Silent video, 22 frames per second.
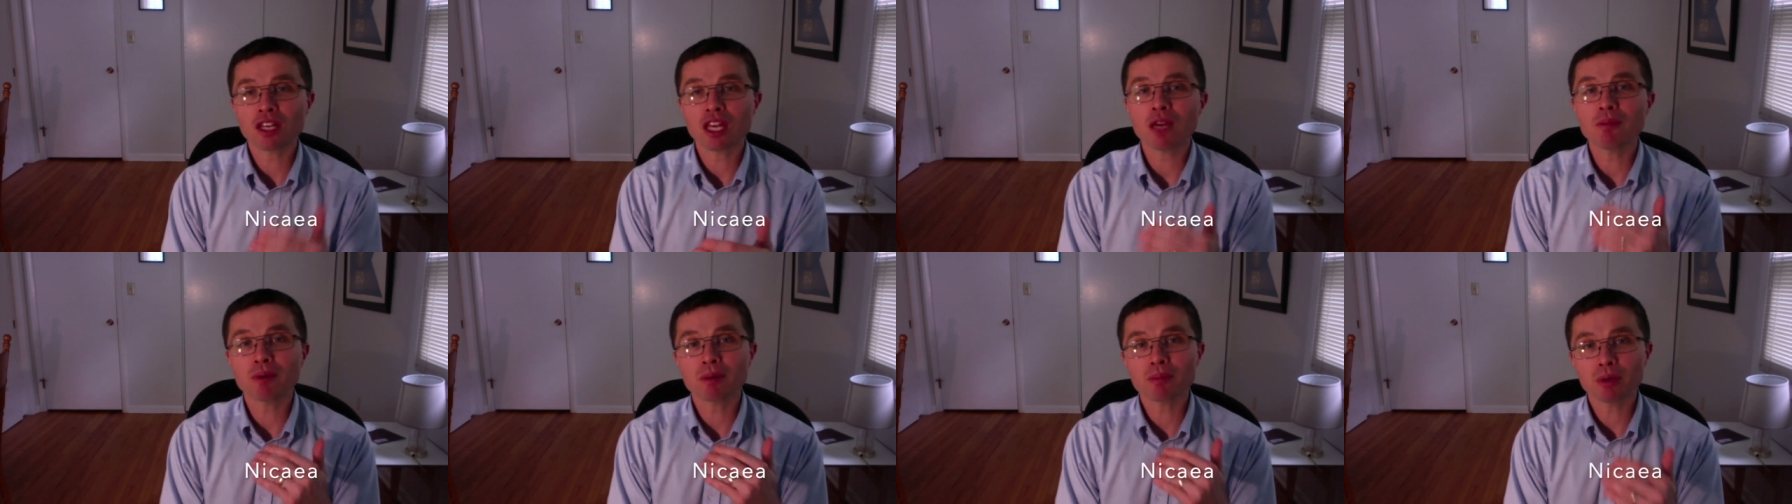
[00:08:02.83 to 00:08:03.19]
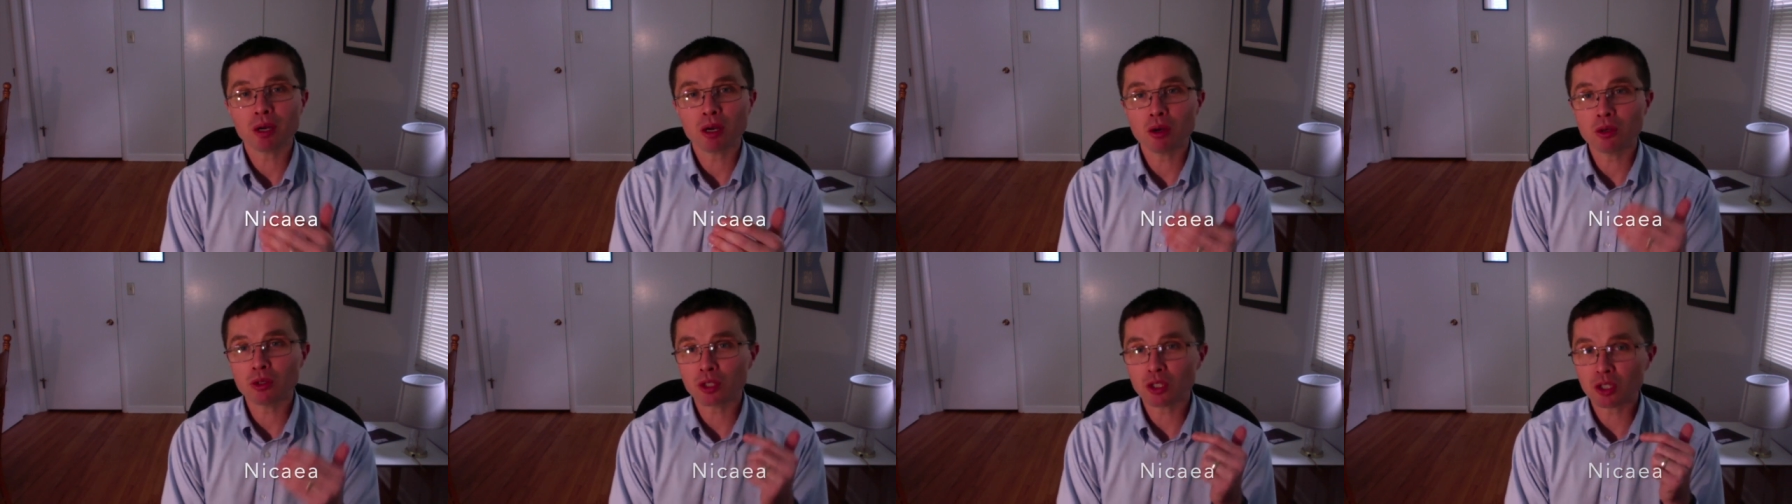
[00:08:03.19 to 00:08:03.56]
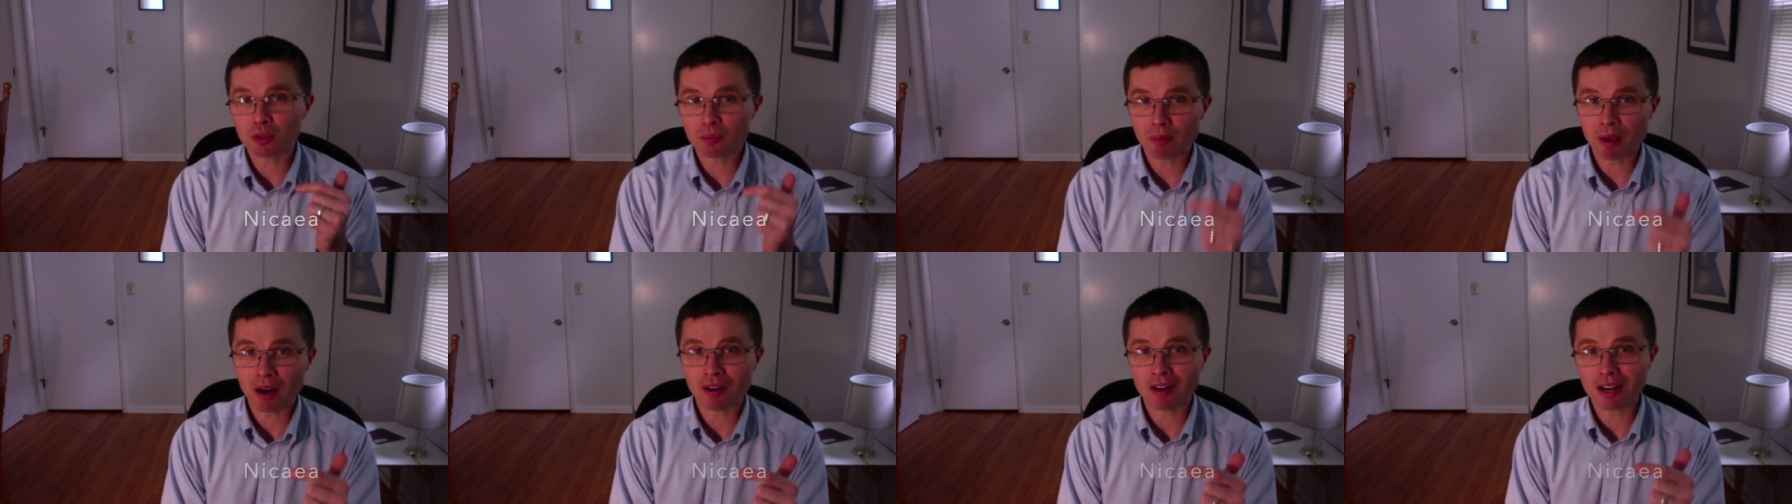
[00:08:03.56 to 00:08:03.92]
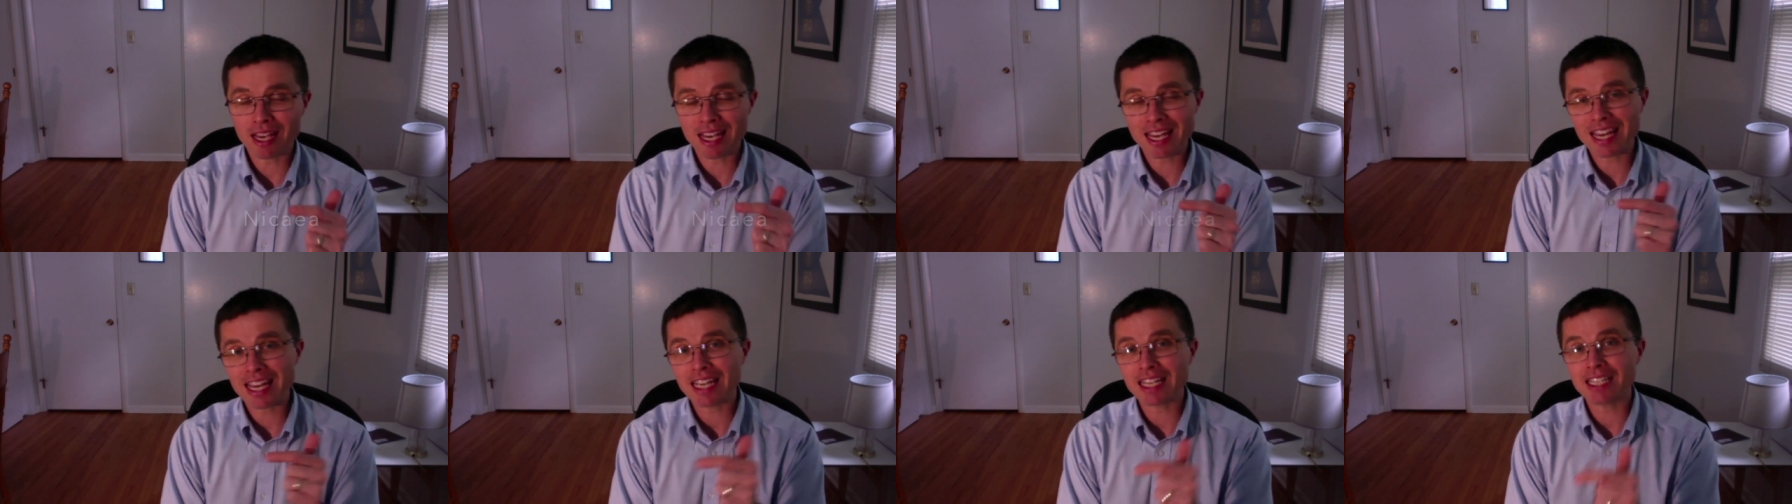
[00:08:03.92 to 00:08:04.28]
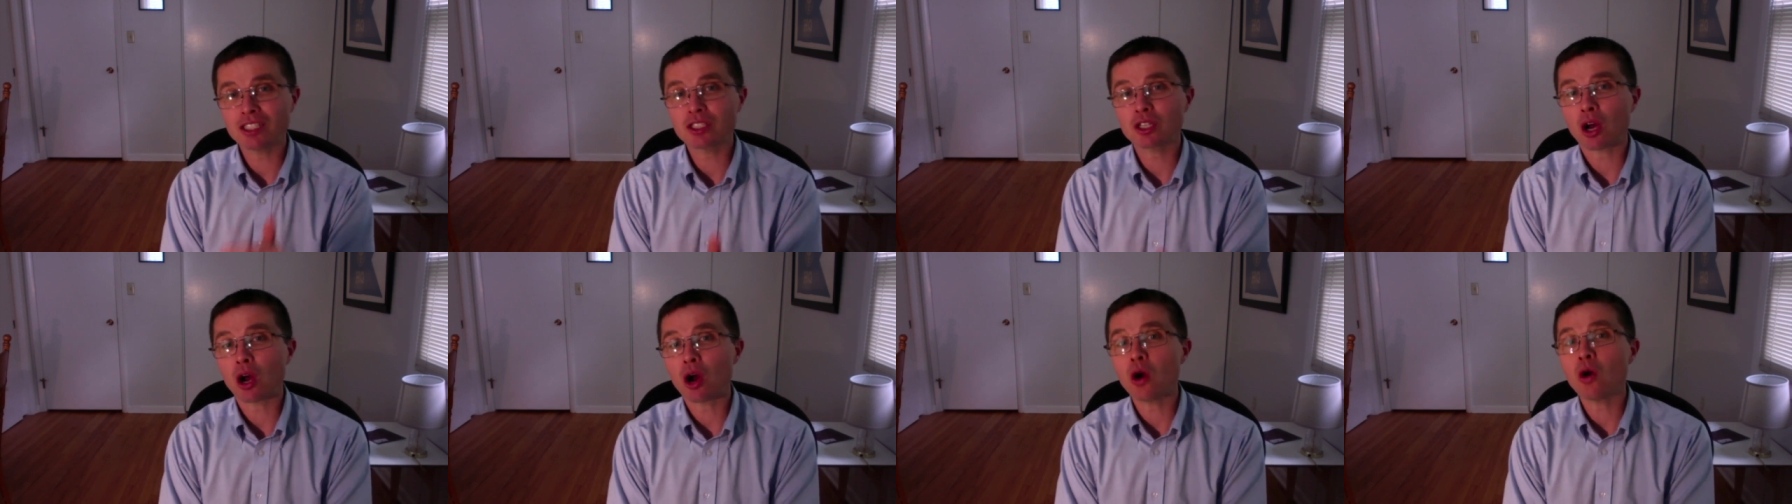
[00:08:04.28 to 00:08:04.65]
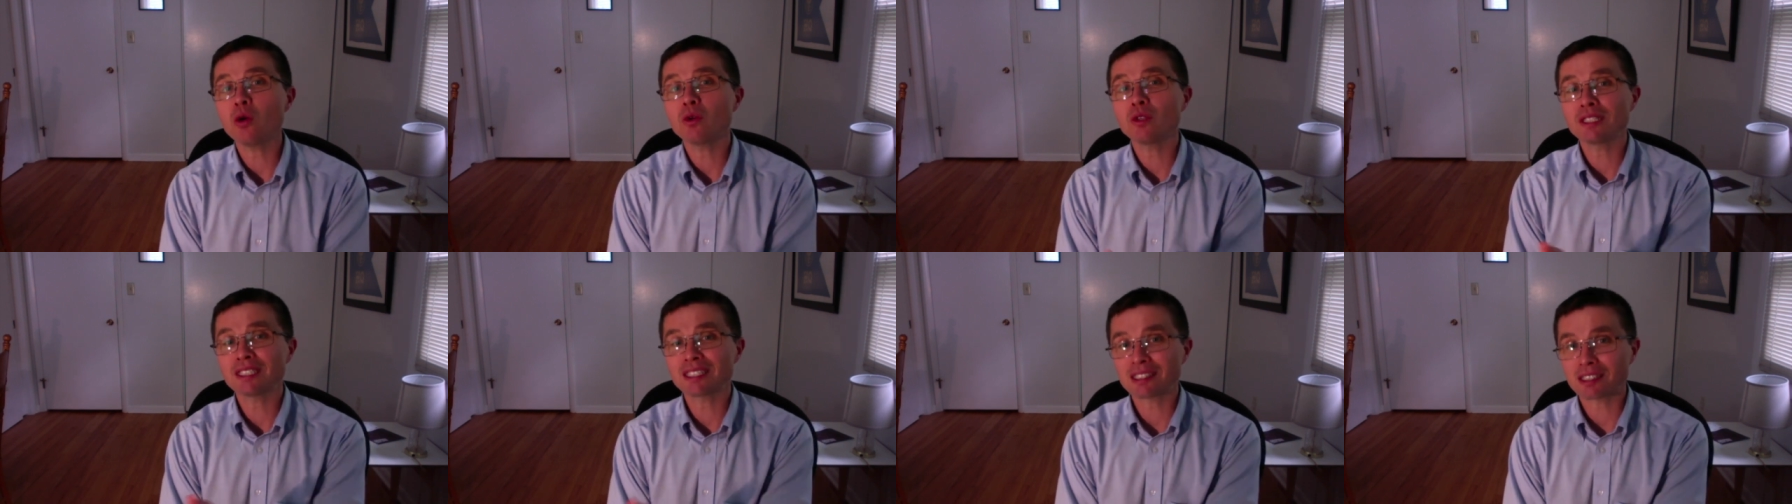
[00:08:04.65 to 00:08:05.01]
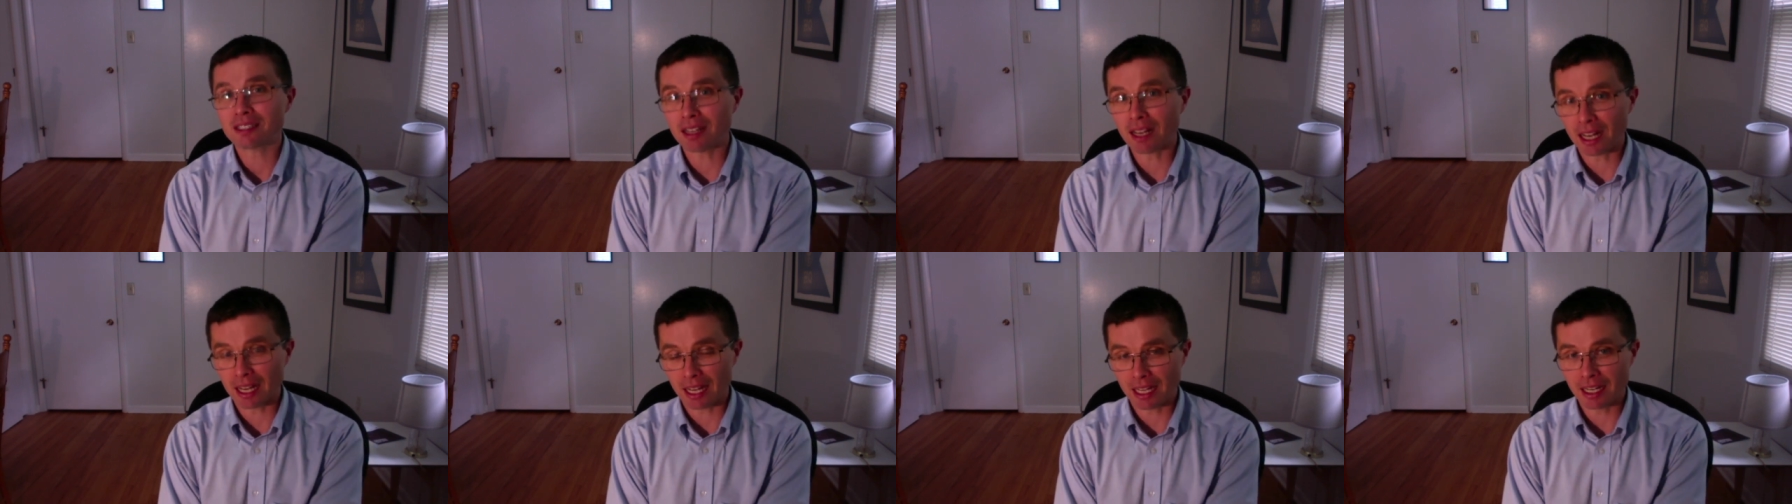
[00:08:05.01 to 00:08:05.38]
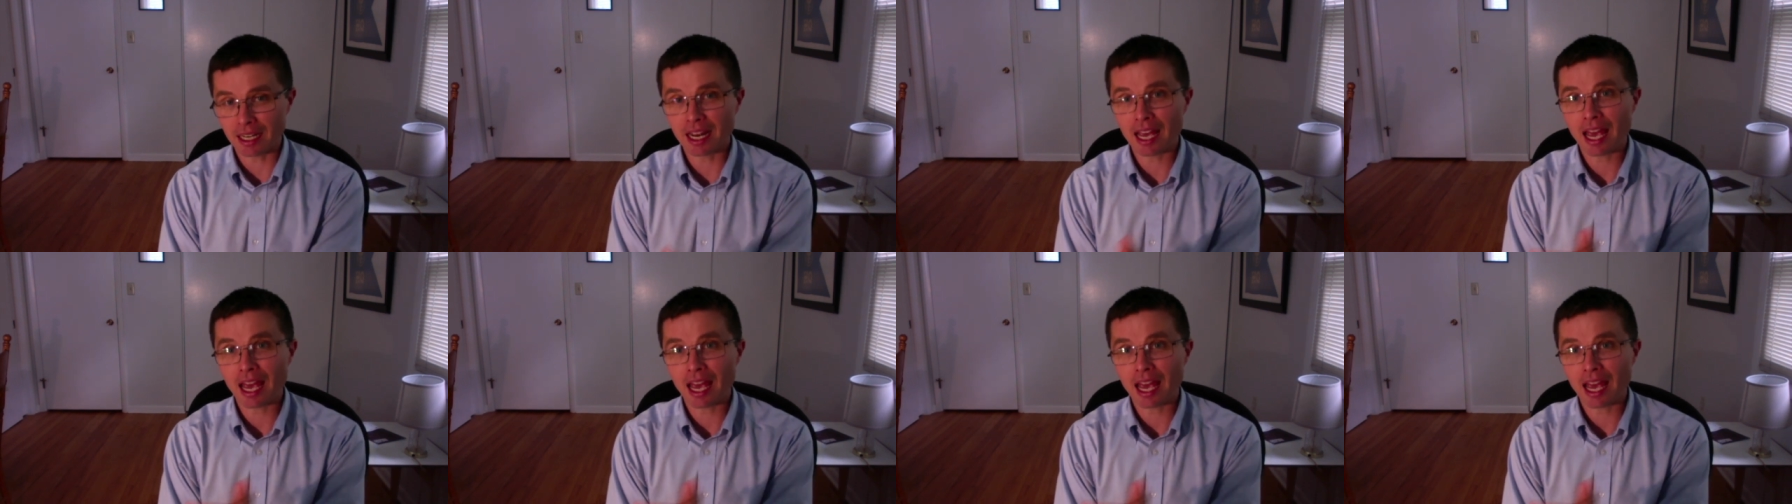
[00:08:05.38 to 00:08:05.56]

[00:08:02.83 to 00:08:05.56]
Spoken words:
he proposes marrying his own son